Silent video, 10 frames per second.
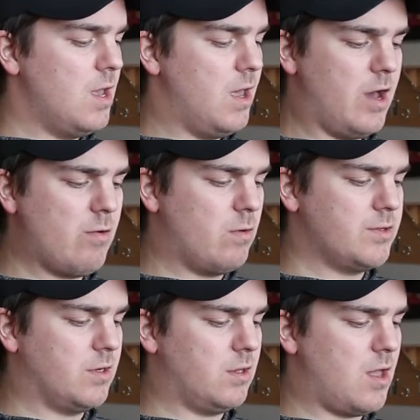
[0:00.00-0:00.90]
Edward
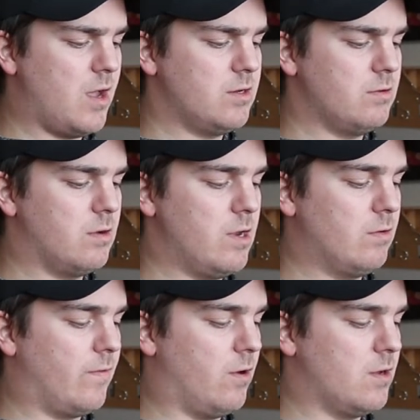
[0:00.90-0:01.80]
was inclined to agree
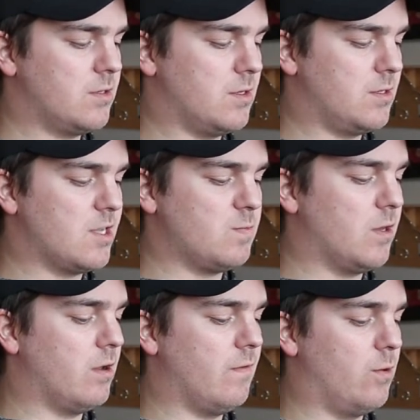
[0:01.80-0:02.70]
with Ernest's
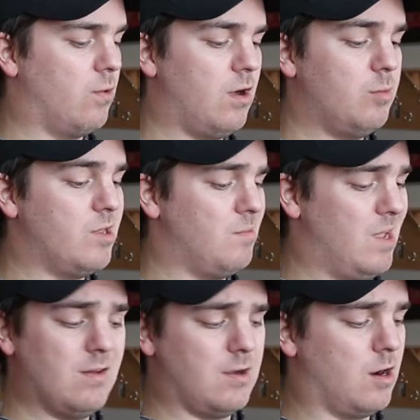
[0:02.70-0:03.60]
assessment of the world being
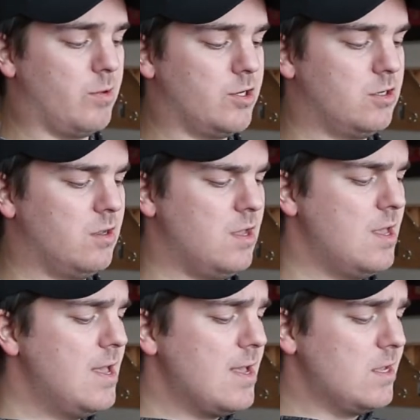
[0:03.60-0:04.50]
made of garbage,
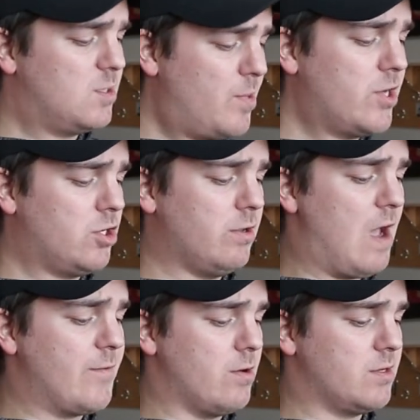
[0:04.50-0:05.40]
especially
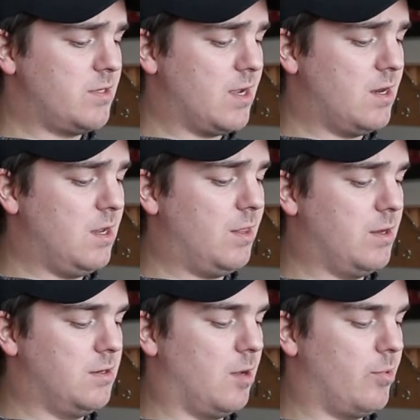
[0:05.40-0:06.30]
after his second day at the
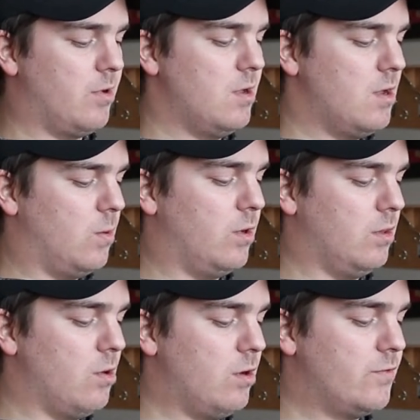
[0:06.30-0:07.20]
dump, when a
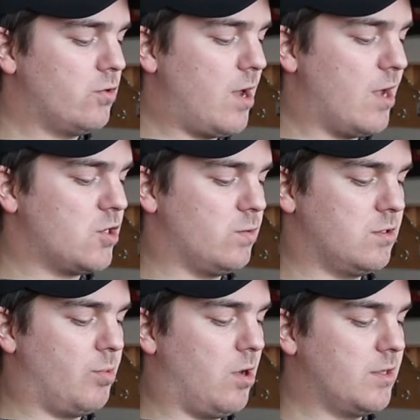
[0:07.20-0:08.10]
load of trash was
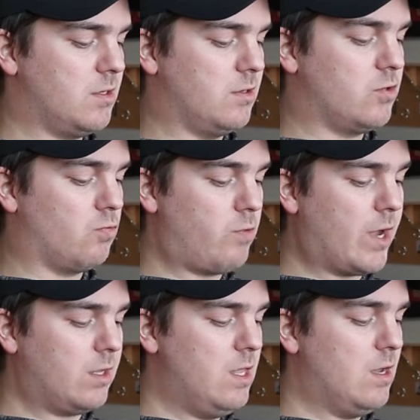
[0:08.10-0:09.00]
deposited
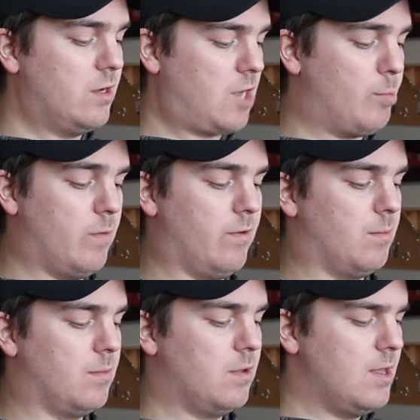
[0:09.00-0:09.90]
directly on top of him.
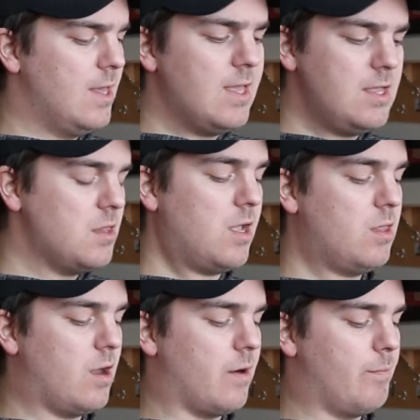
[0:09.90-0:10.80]
He lay
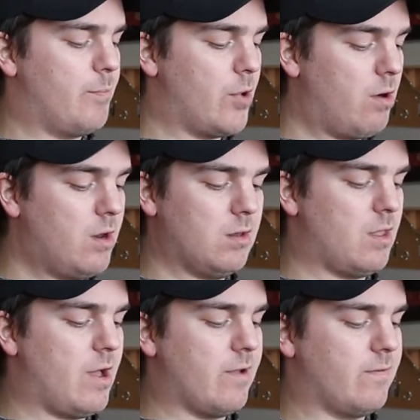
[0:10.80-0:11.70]
there, buried
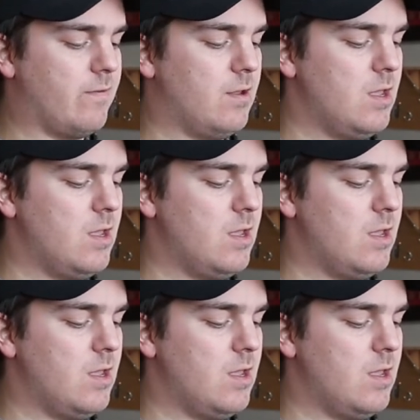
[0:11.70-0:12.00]
alive.